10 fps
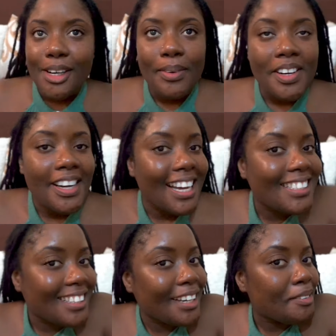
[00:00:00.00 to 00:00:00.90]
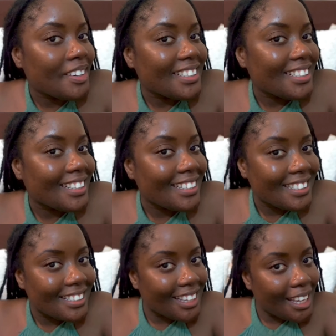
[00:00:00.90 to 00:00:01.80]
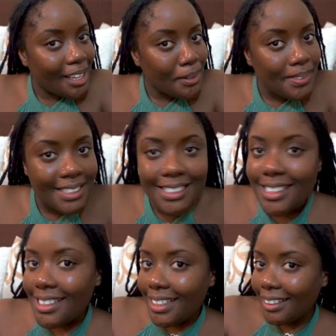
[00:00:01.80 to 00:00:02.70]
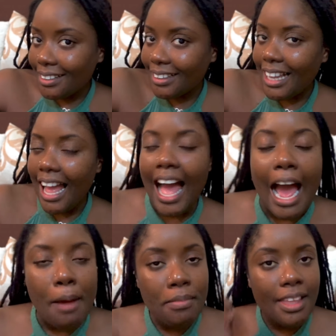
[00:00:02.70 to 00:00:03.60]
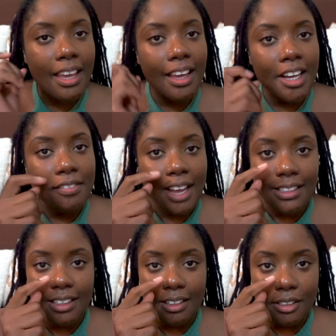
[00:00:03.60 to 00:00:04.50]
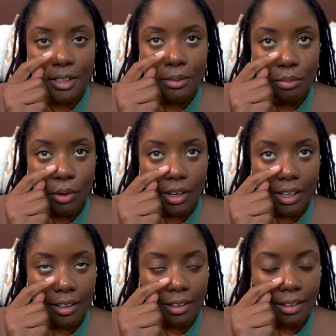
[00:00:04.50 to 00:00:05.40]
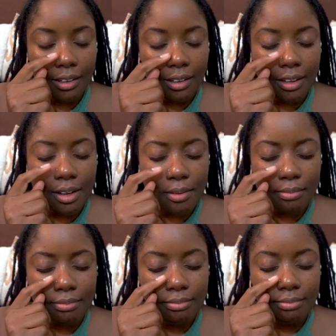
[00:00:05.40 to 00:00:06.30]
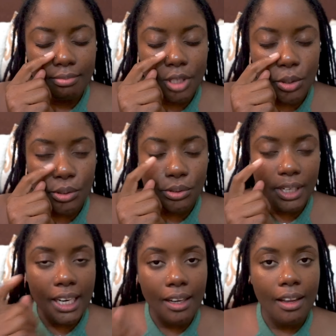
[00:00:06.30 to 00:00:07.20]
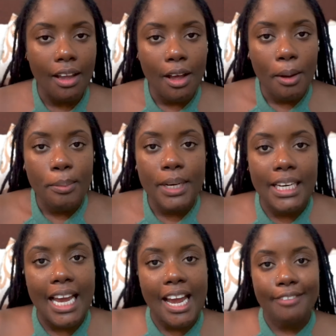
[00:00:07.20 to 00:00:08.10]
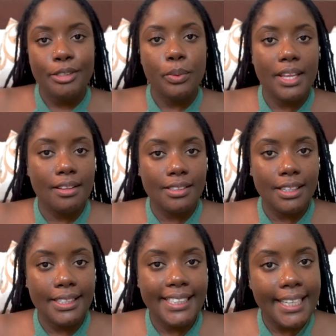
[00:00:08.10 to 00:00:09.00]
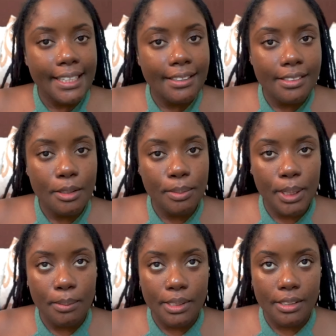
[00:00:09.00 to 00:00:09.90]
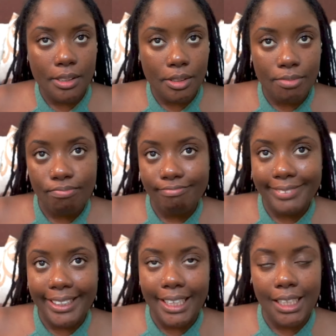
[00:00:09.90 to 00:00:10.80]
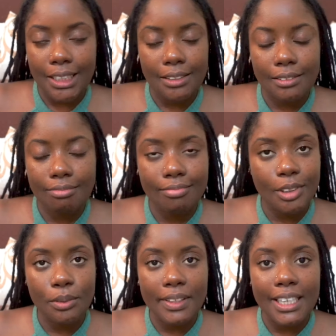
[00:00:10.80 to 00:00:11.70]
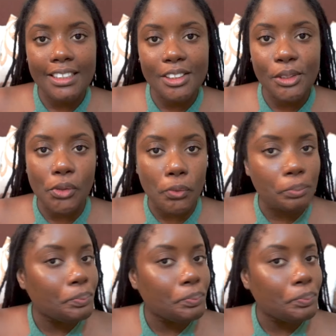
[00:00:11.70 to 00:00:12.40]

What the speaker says: What do you guys think about it? Is it cute? I'm thinking of getting a smaller nose ring, But I have to wait until it heals to be able to like do that. So